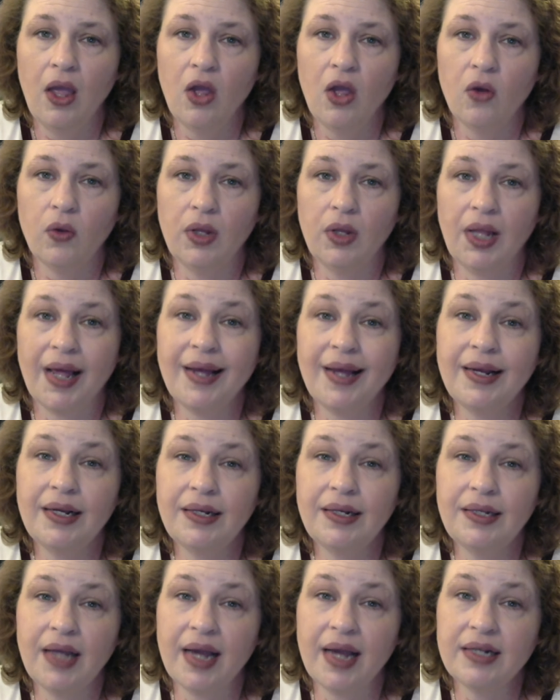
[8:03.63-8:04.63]
Well,
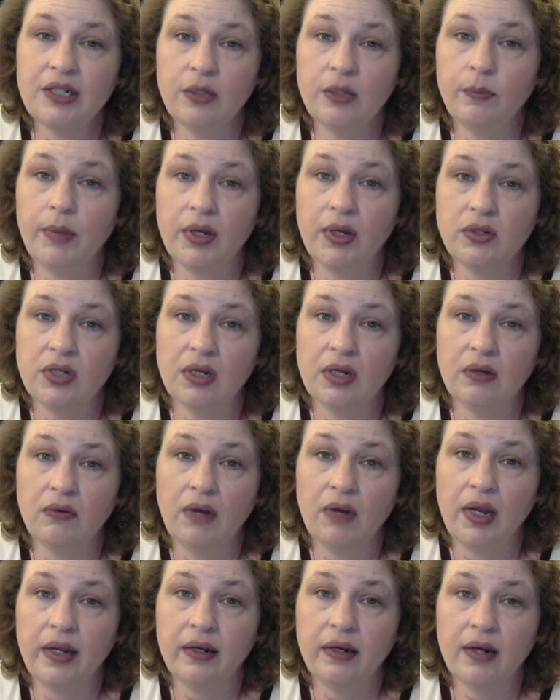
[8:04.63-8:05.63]
I, I took
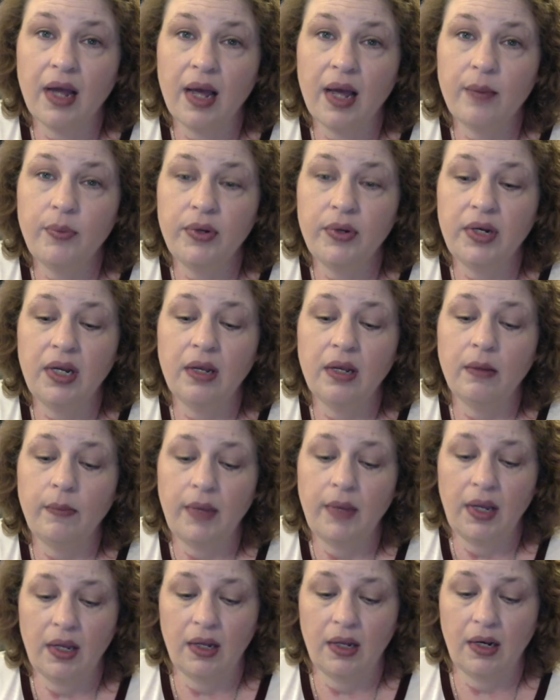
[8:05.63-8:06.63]
Bozo and I put him
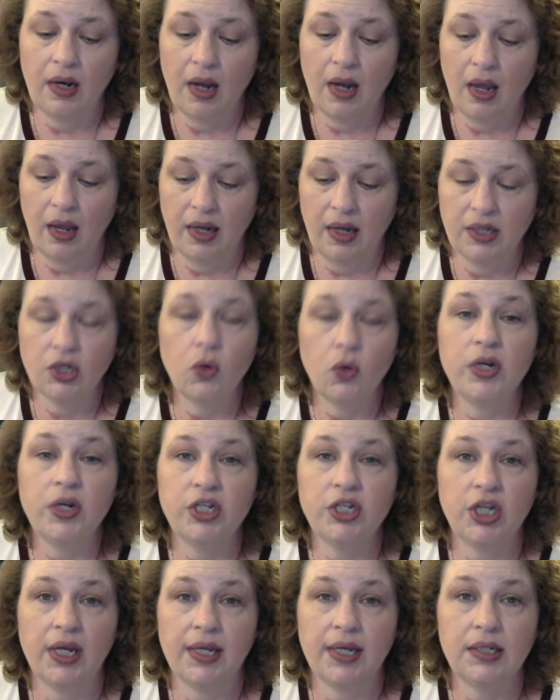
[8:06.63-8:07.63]
in a toy
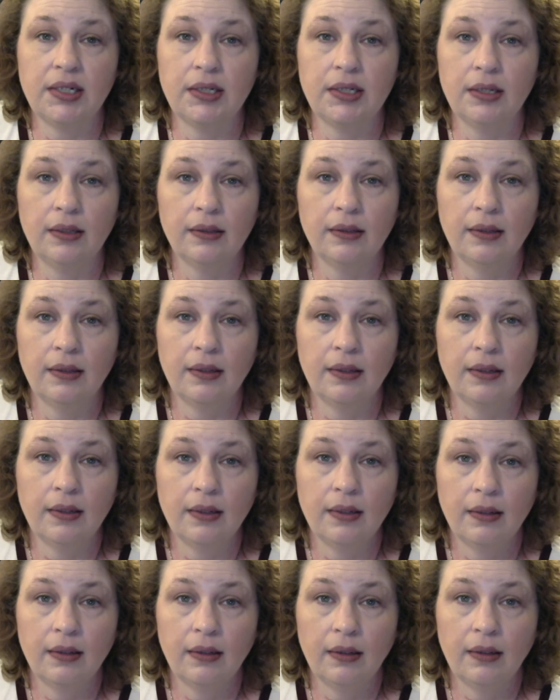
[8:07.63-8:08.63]
chest
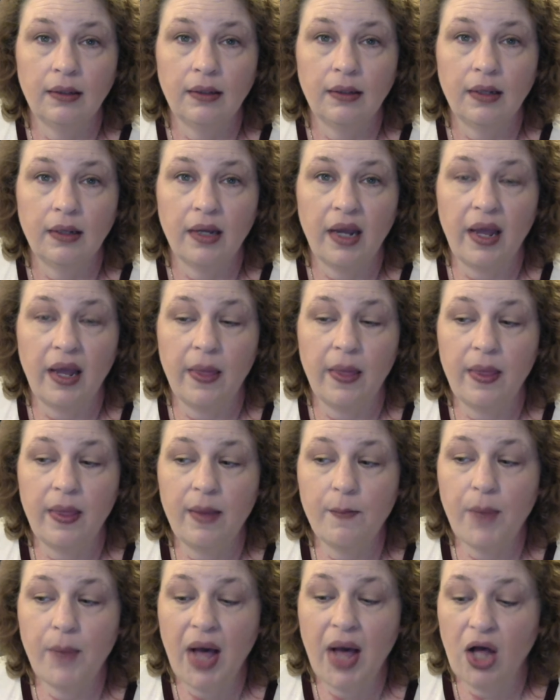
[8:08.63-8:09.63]
and
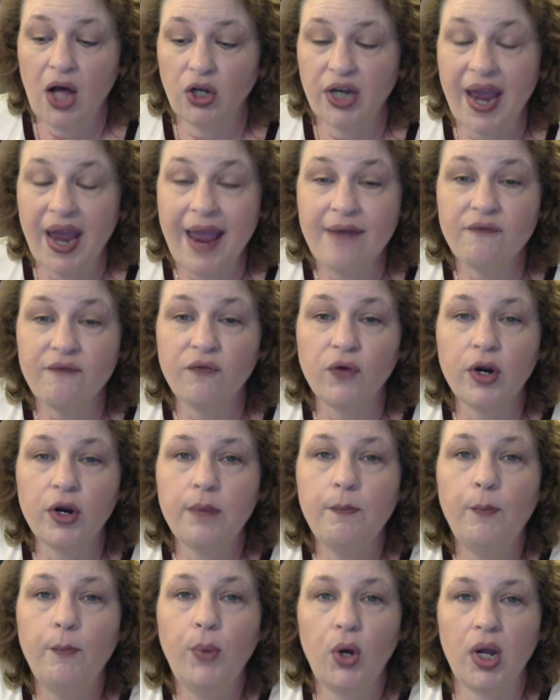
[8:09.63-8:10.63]
then piled every
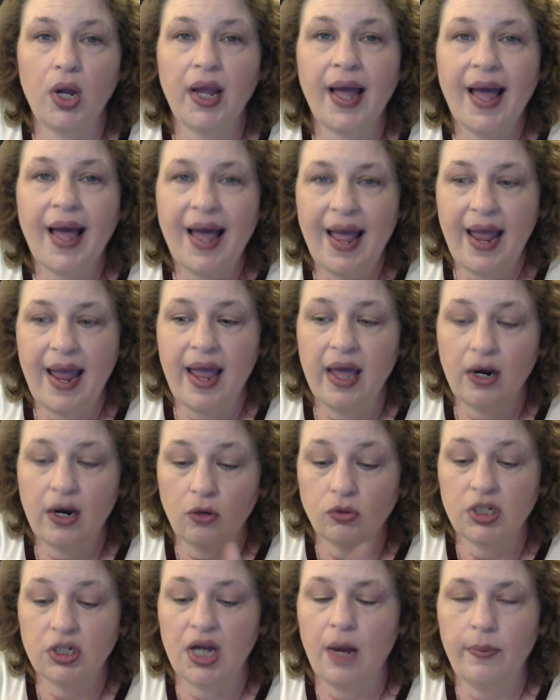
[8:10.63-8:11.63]
book I had
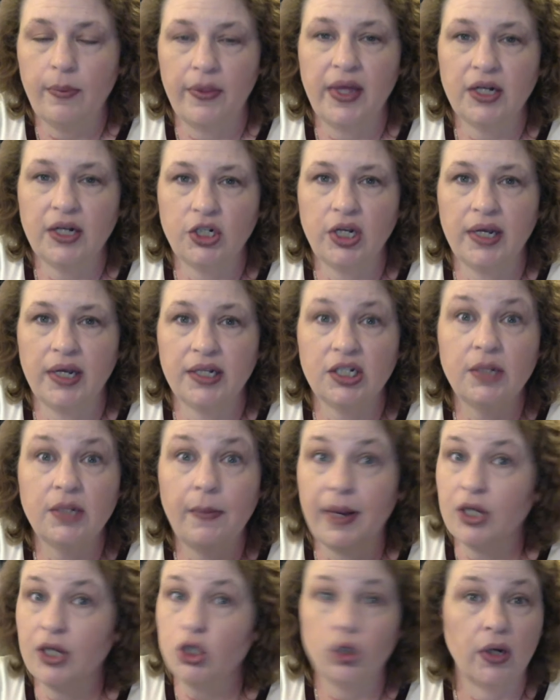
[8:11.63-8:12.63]
on top of that chest to
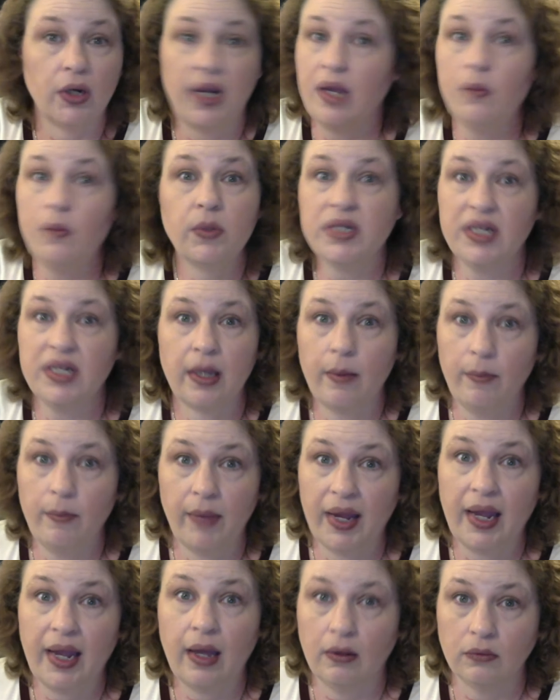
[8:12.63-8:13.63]
make sure he wasn't coming
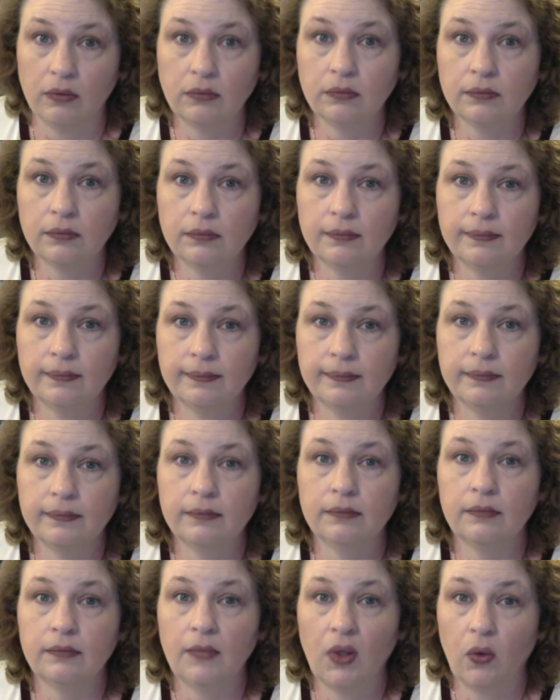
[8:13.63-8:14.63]
back out.
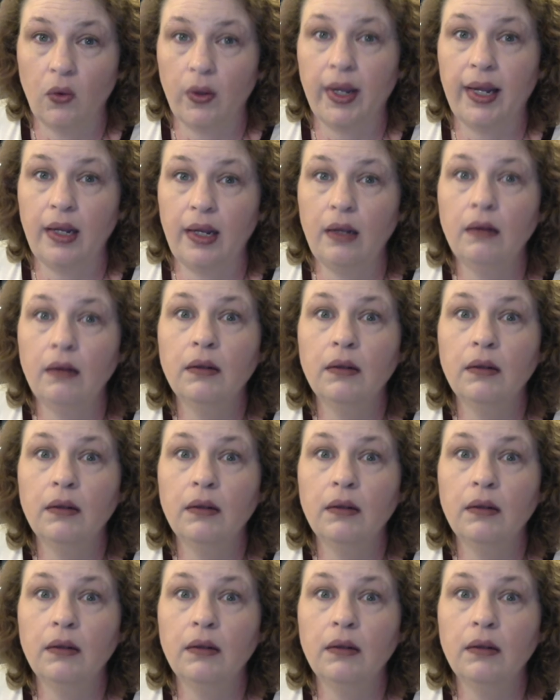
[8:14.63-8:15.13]
Okay?